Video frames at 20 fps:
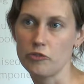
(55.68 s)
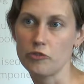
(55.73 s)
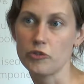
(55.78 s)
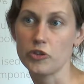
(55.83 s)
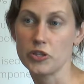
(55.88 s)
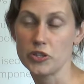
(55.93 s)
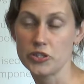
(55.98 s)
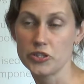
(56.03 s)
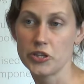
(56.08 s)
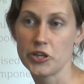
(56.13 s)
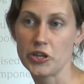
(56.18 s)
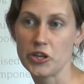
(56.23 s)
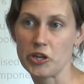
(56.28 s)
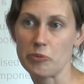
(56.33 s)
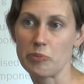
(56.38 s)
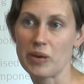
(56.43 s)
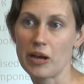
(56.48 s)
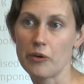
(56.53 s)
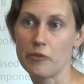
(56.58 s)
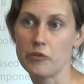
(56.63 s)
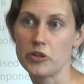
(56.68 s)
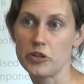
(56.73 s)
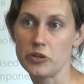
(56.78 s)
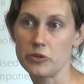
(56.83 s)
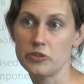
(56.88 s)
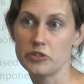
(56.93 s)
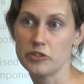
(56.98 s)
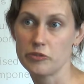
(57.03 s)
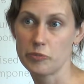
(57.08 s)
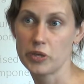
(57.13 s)
of concern about the
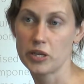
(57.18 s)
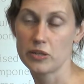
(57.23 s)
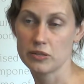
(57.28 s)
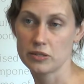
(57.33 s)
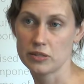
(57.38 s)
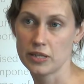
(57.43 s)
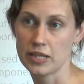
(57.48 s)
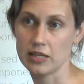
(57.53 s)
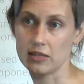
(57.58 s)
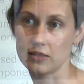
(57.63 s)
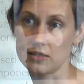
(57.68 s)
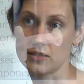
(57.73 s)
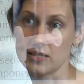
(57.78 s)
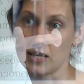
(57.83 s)
use of postnatal